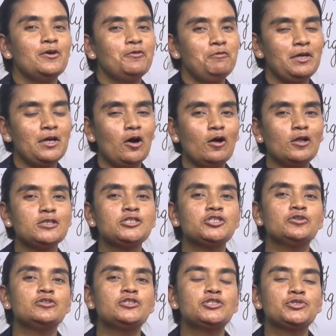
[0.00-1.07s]
we
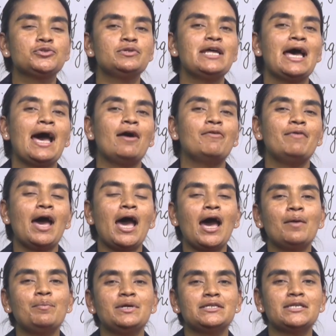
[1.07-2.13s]
also should have
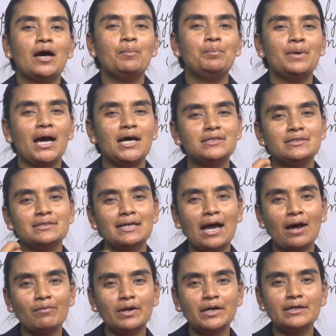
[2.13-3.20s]
habit of brushing
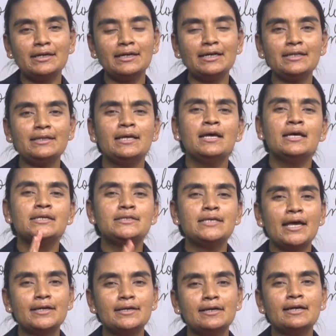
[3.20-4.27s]
our teeth,
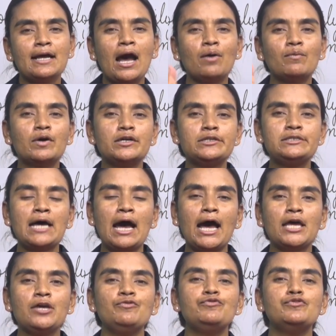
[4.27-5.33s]
taking our
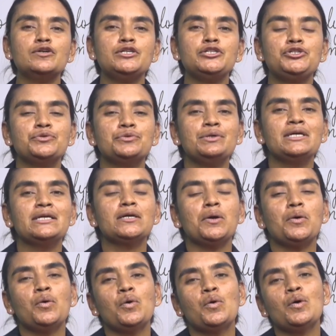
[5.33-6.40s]
time for doing
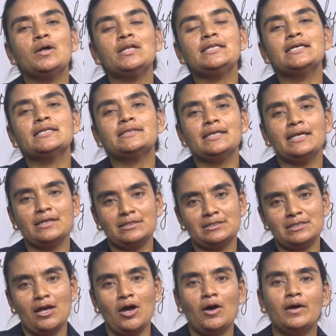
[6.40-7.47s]
all the
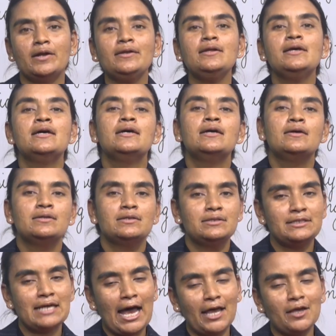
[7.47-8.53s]
things on
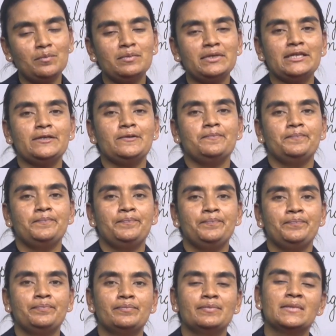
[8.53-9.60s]
timely.
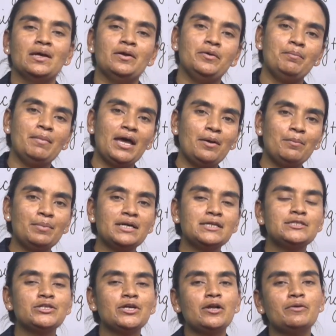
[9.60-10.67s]
Remember,
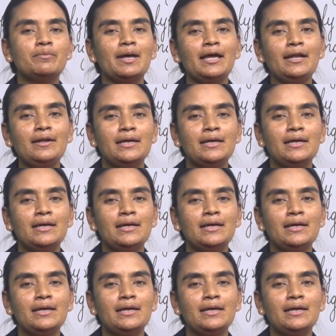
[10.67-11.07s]
children,